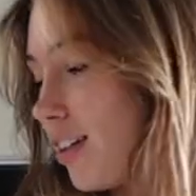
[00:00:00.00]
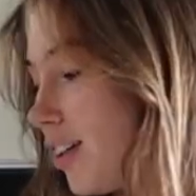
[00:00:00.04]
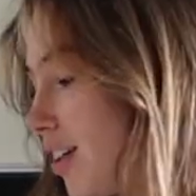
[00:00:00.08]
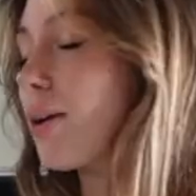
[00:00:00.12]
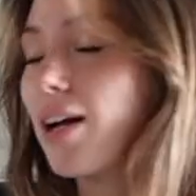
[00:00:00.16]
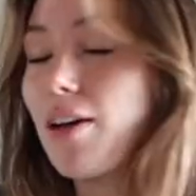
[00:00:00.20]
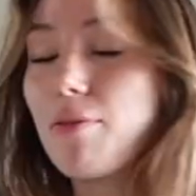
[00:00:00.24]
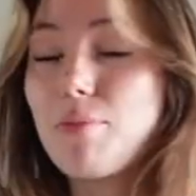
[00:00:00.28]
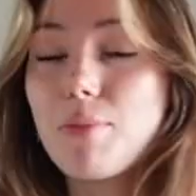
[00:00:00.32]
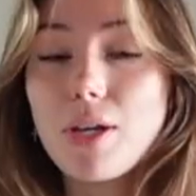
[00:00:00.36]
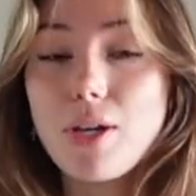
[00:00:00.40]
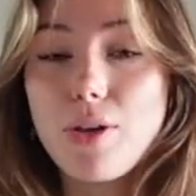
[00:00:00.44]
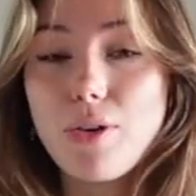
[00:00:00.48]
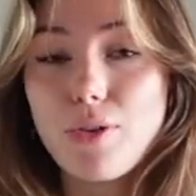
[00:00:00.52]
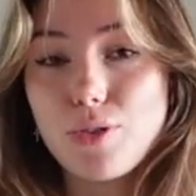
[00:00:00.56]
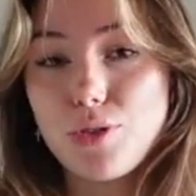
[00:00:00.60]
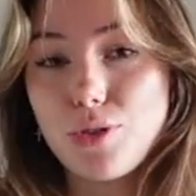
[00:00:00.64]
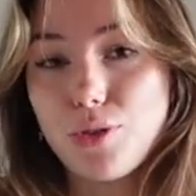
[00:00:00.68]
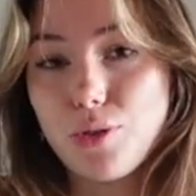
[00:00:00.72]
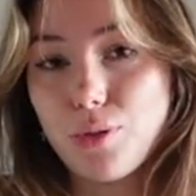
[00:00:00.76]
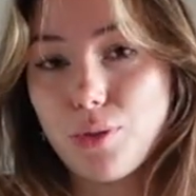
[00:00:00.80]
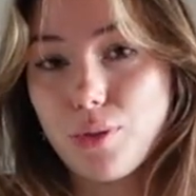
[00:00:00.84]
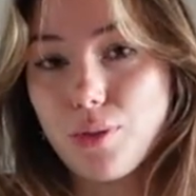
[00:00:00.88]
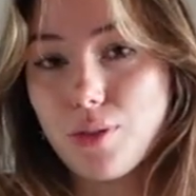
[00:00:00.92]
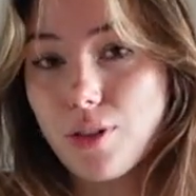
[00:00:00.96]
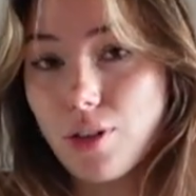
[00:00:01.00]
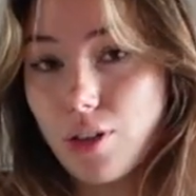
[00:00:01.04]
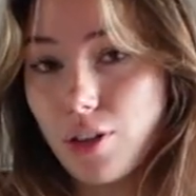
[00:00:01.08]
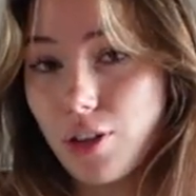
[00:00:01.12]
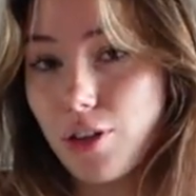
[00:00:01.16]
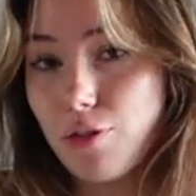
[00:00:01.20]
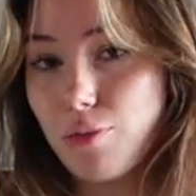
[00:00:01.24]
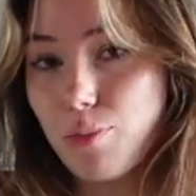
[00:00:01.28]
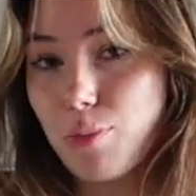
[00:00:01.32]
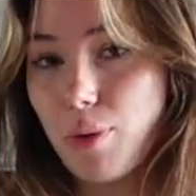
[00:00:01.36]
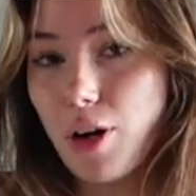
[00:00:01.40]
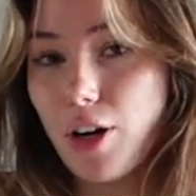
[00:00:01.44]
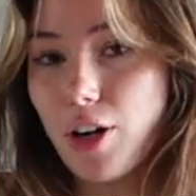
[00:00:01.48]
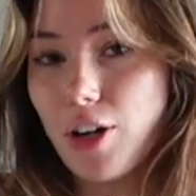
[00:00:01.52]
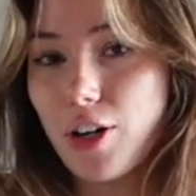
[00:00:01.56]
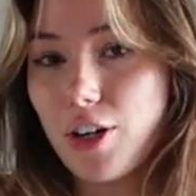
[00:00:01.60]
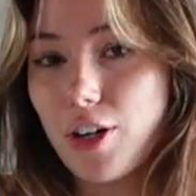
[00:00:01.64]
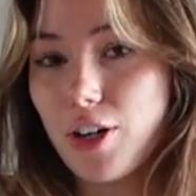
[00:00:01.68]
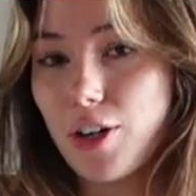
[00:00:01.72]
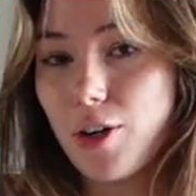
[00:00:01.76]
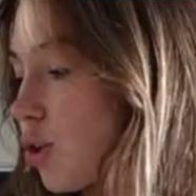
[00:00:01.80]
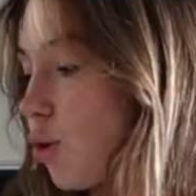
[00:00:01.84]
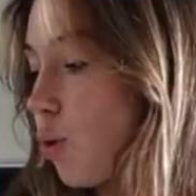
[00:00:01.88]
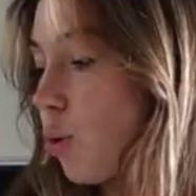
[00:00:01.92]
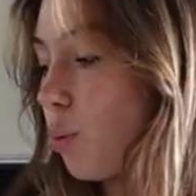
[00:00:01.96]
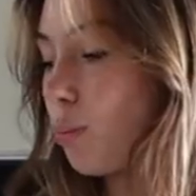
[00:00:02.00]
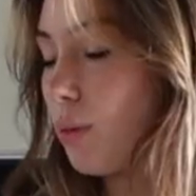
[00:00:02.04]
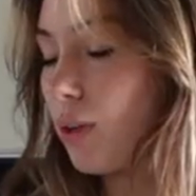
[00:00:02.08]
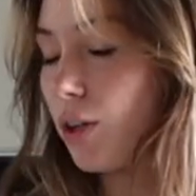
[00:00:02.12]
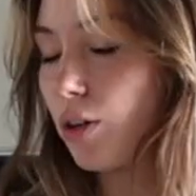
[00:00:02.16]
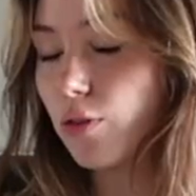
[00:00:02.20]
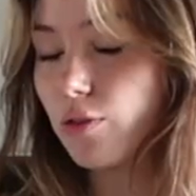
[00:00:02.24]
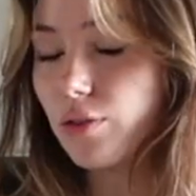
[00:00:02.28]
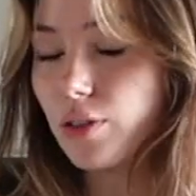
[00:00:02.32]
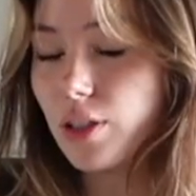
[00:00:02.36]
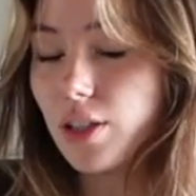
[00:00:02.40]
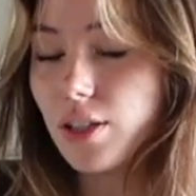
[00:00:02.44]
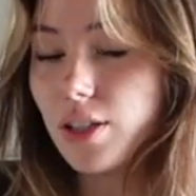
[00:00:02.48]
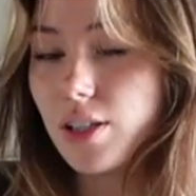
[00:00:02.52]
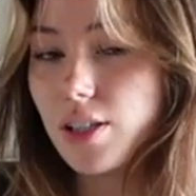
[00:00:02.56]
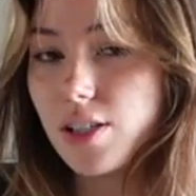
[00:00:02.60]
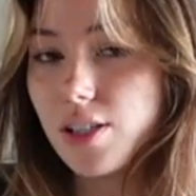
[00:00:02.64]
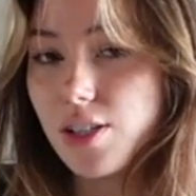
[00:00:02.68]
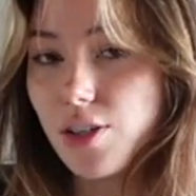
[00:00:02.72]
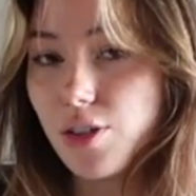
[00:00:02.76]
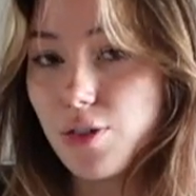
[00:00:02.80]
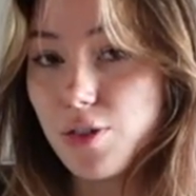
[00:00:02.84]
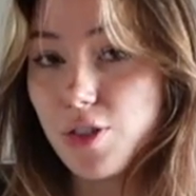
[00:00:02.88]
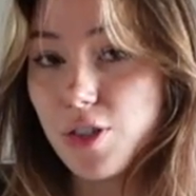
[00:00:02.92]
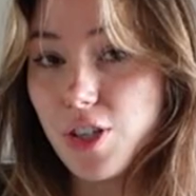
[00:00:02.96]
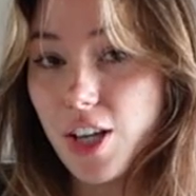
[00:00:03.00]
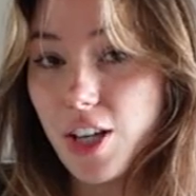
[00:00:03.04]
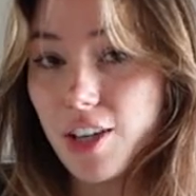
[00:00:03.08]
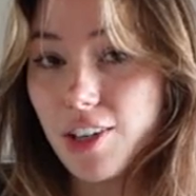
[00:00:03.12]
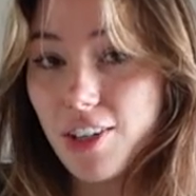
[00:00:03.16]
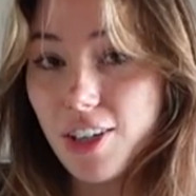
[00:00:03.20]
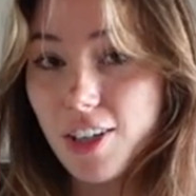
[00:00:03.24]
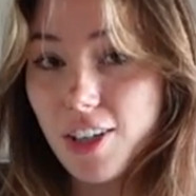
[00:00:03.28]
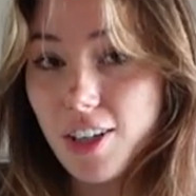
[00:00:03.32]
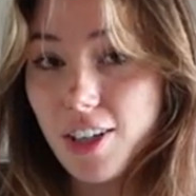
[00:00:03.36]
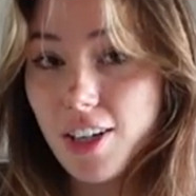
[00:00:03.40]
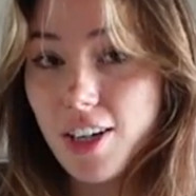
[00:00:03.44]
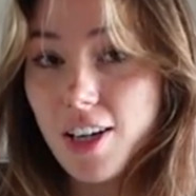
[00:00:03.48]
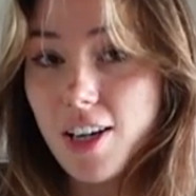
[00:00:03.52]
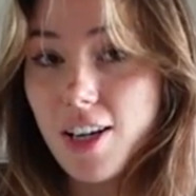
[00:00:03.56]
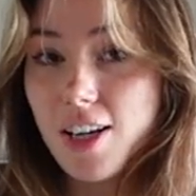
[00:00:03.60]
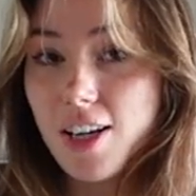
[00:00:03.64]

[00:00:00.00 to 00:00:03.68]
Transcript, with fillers: But I have my go-to Clif Bar to hold me over till dinner